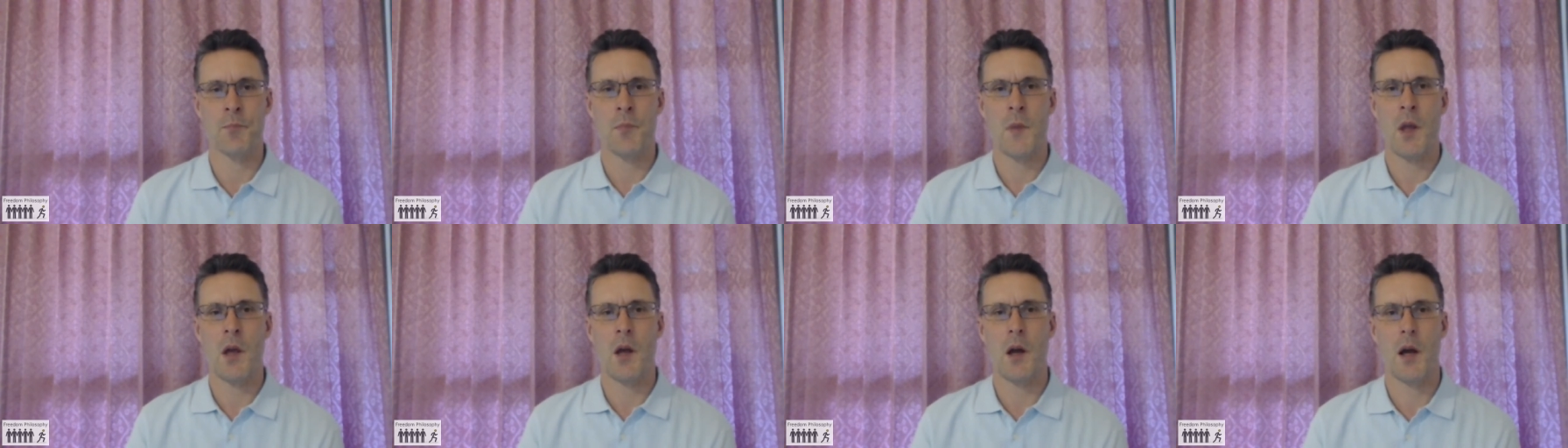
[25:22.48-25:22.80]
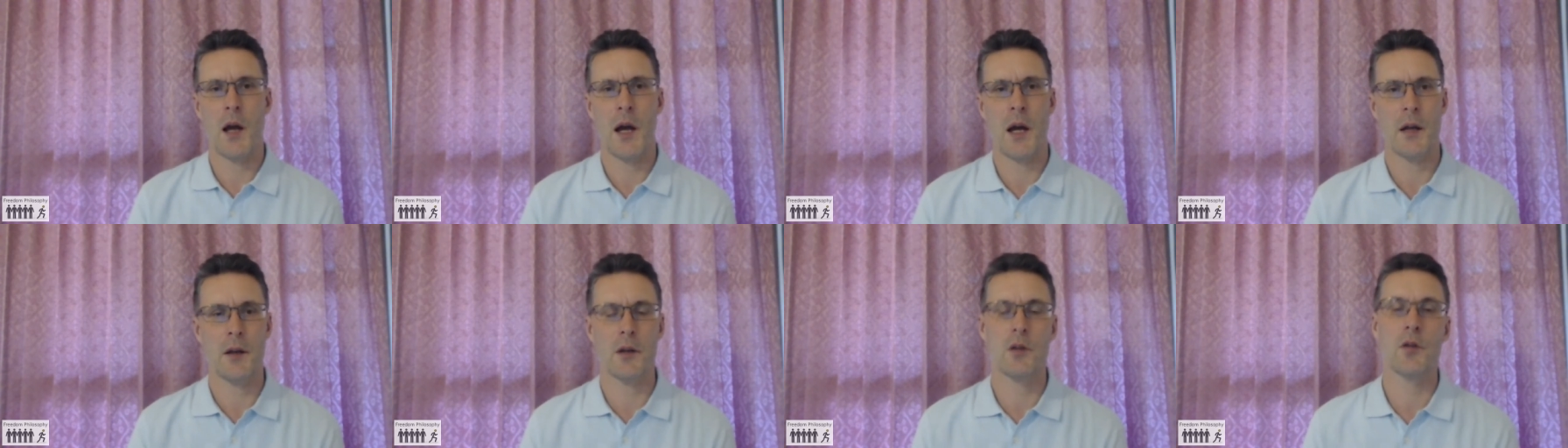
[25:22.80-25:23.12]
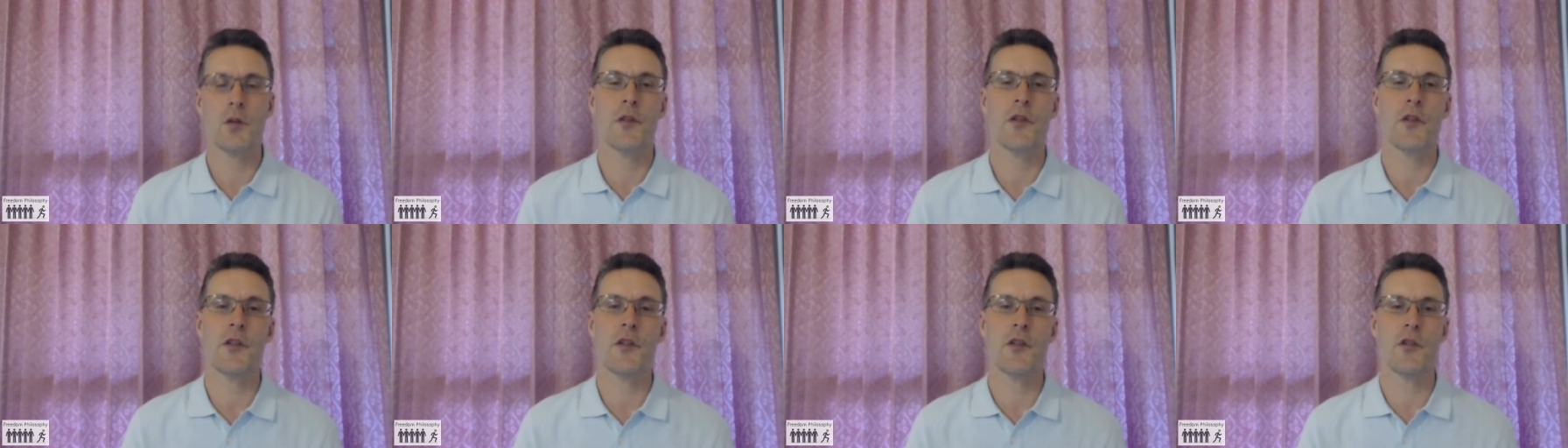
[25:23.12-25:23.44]
And of
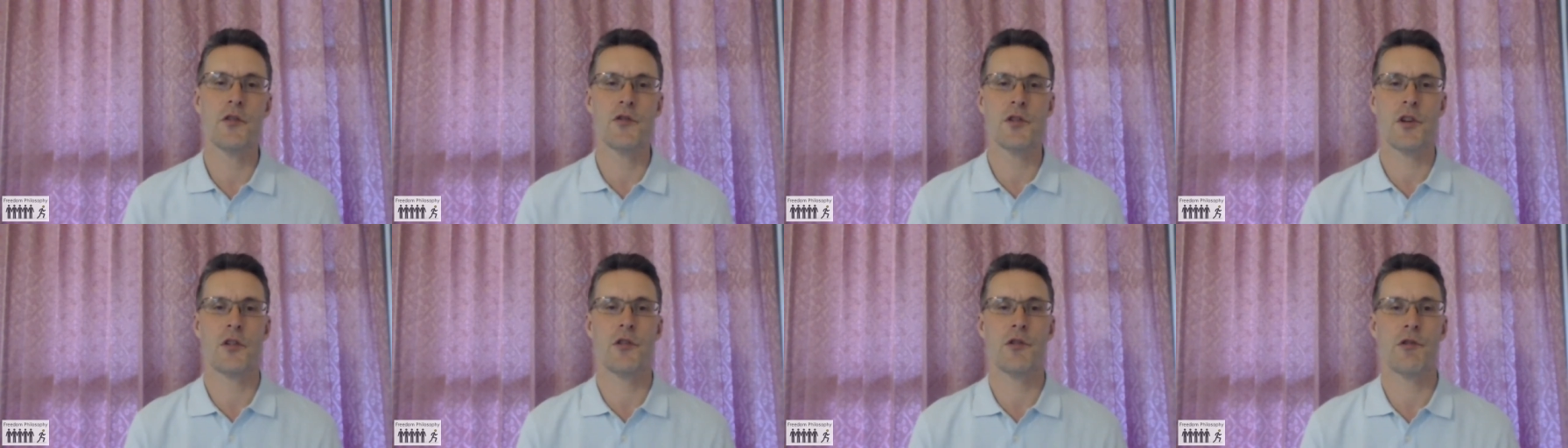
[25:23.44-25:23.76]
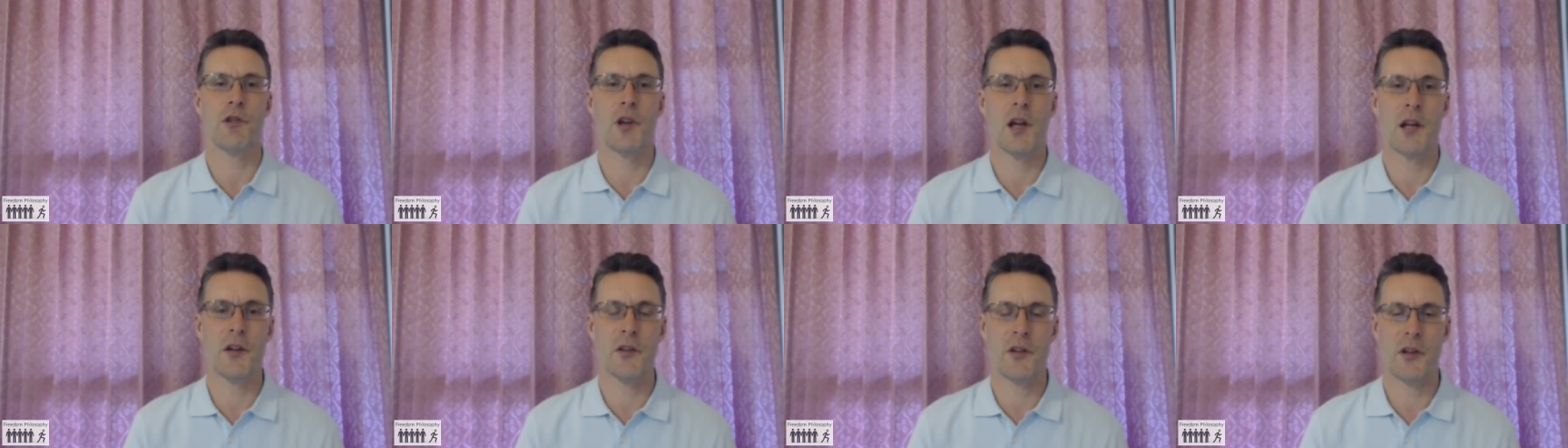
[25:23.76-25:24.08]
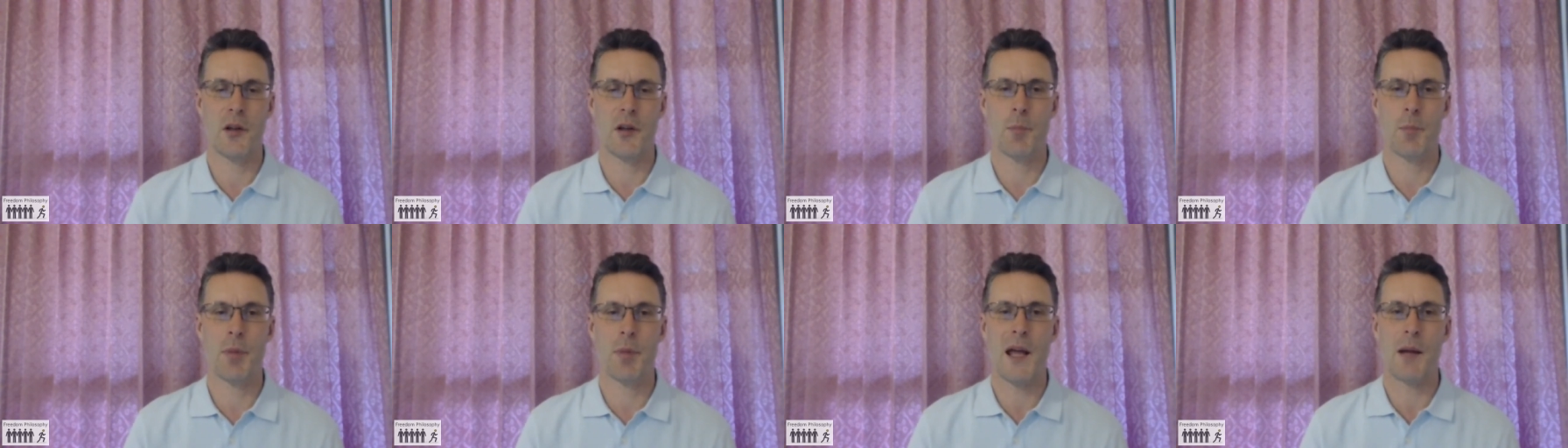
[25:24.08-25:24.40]
course, this is just
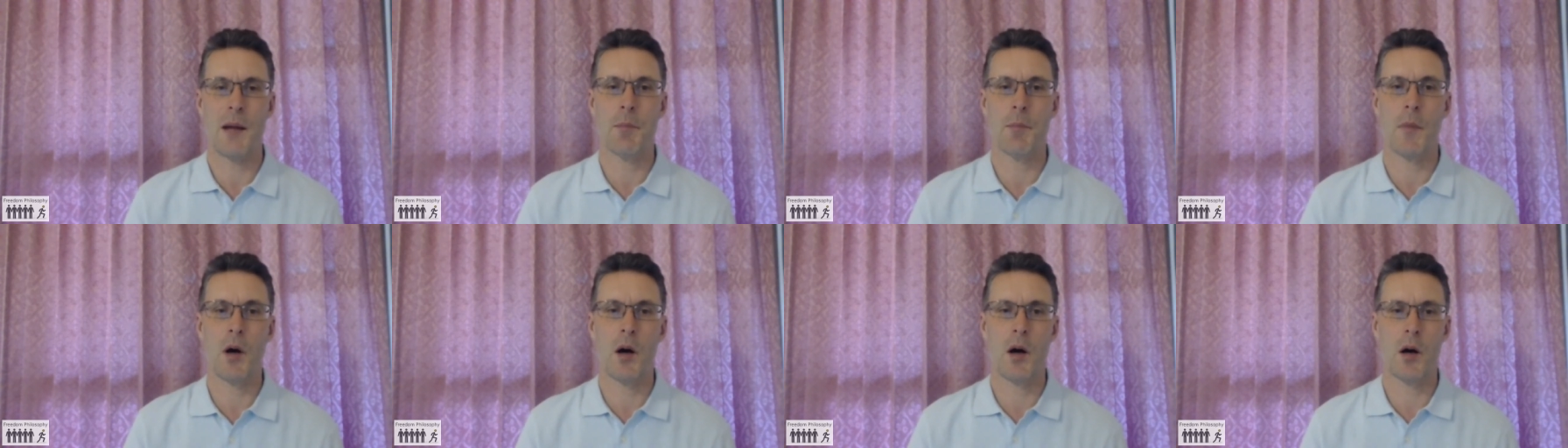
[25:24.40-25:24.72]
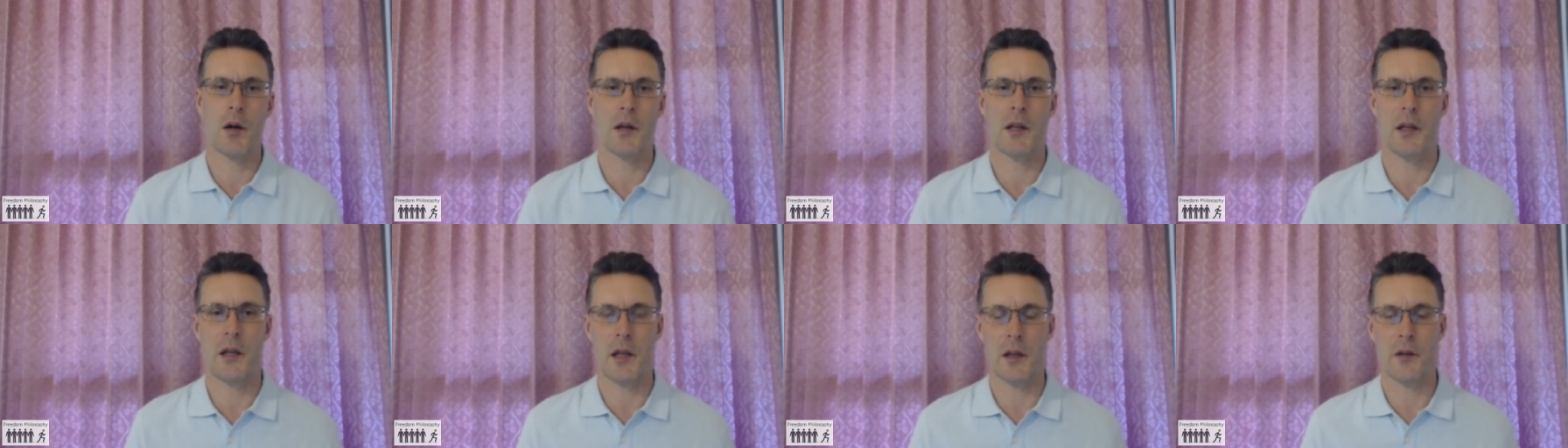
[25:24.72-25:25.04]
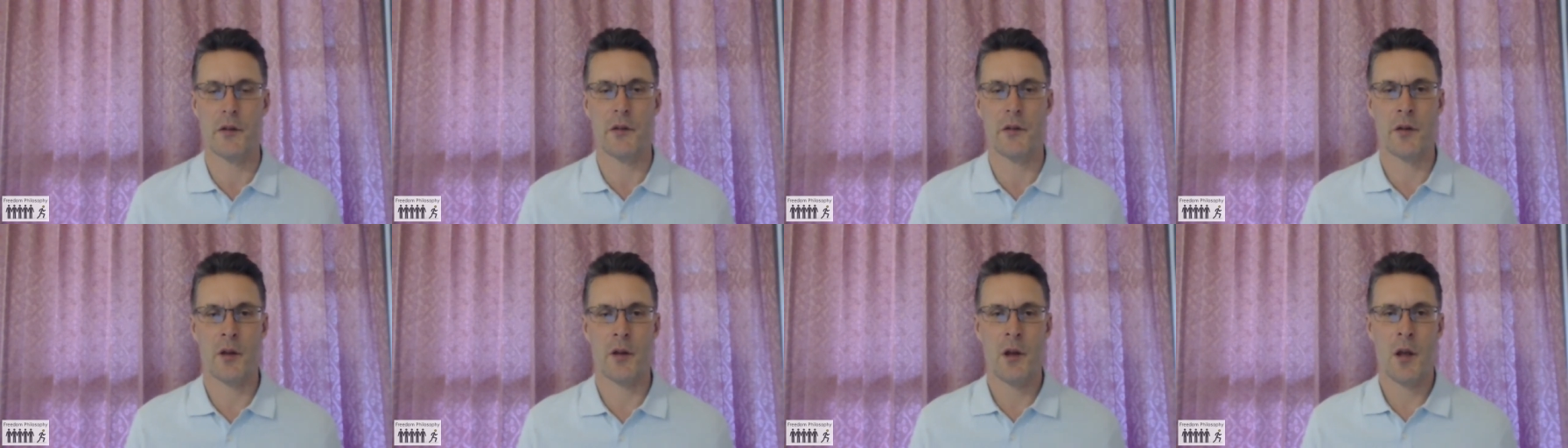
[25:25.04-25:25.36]
creating a black
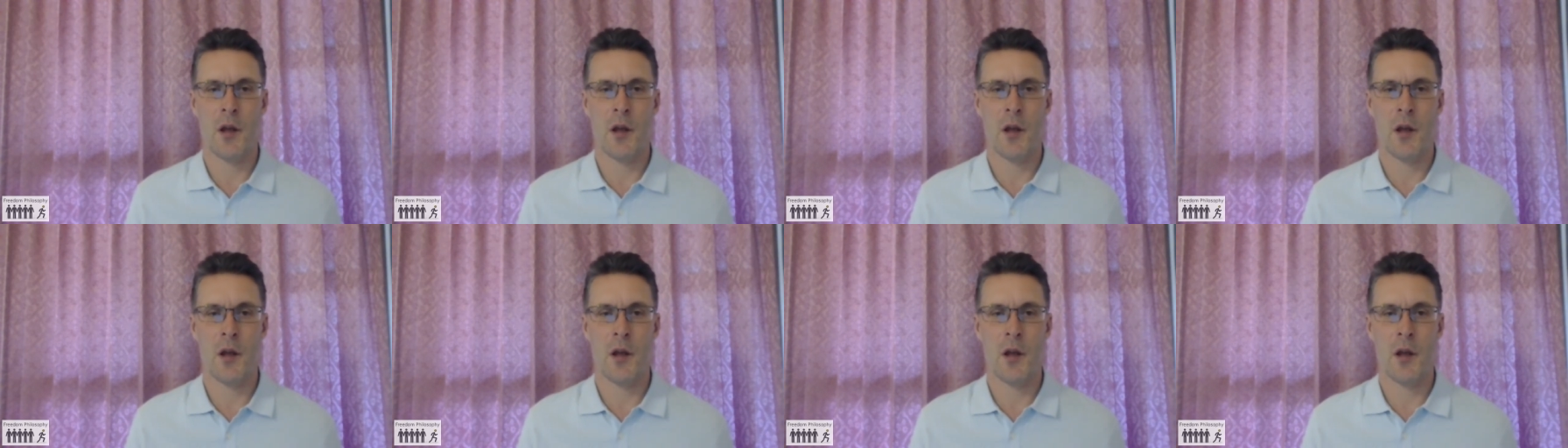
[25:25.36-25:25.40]
market